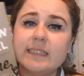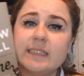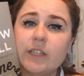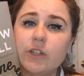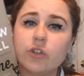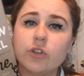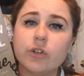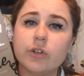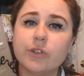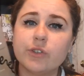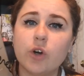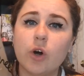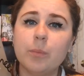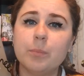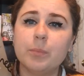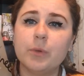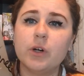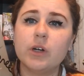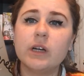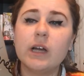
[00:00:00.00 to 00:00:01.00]
considered her
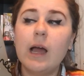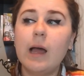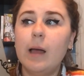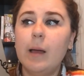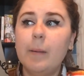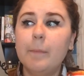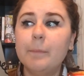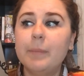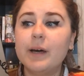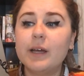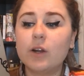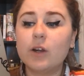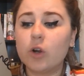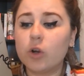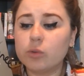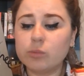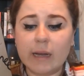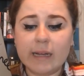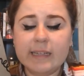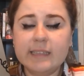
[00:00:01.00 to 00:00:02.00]
adult book, but
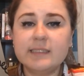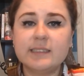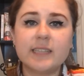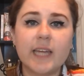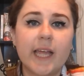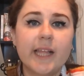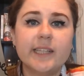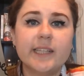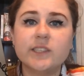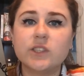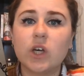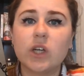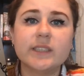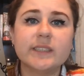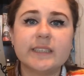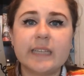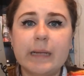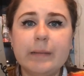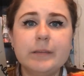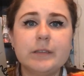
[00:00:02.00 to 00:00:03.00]
her writing style is all
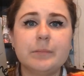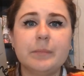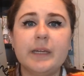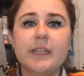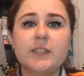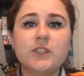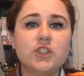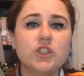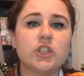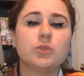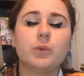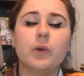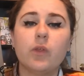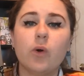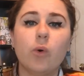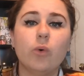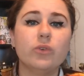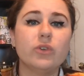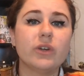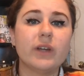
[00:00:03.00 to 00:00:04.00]
the same to me. It's just
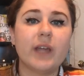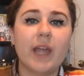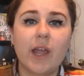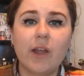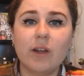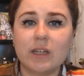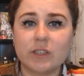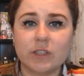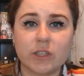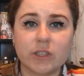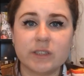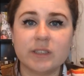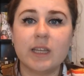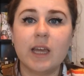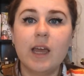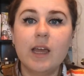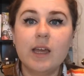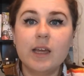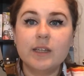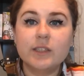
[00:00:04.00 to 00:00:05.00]
with older
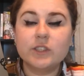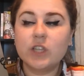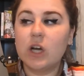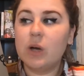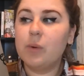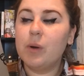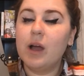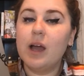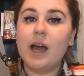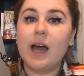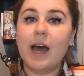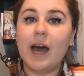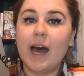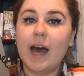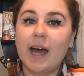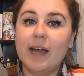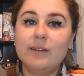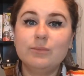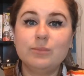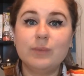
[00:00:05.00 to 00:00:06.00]
characters. So
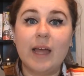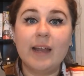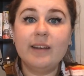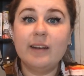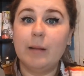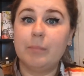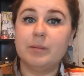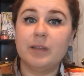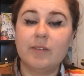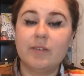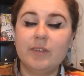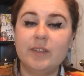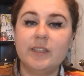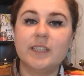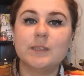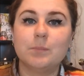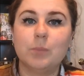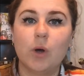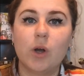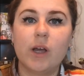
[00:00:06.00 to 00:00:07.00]
I ended up loving
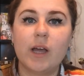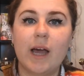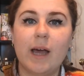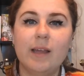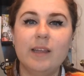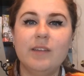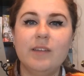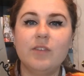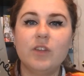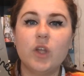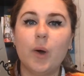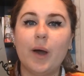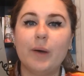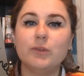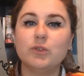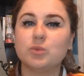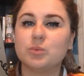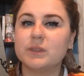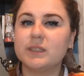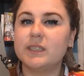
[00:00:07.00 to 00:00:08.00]
this book, even though
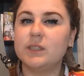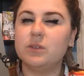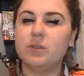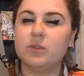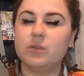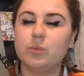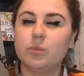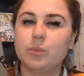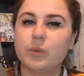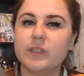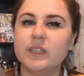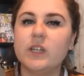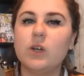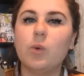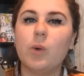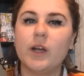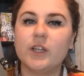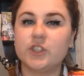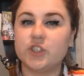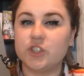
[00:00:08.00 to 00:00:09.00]
I was really, really
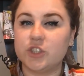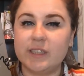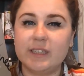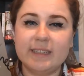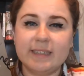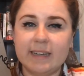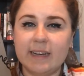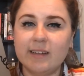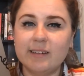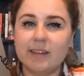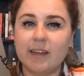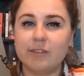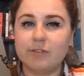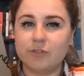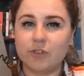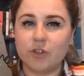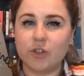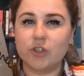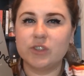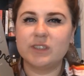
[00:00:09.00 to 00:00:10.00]
questioning it
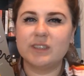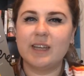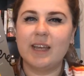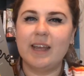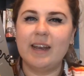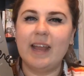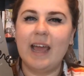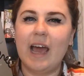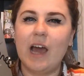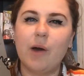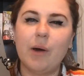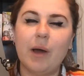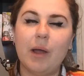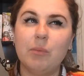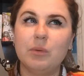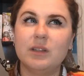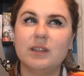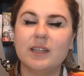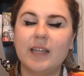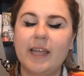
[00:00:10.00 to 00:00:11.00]
at first and how I
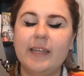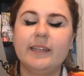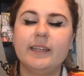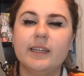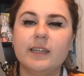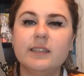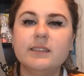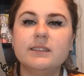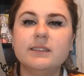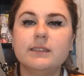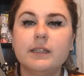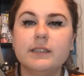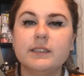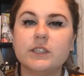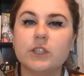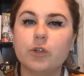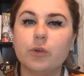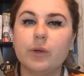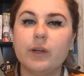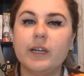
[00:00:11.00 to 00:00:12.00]
would like it,
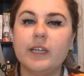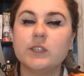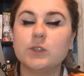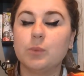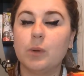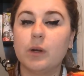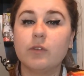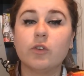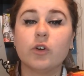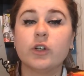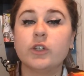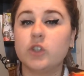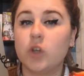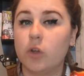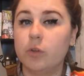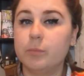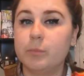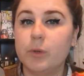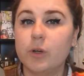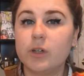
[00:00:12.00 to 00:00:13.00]
considering it's one of her
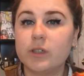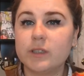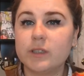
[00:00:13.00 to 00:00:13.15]
adult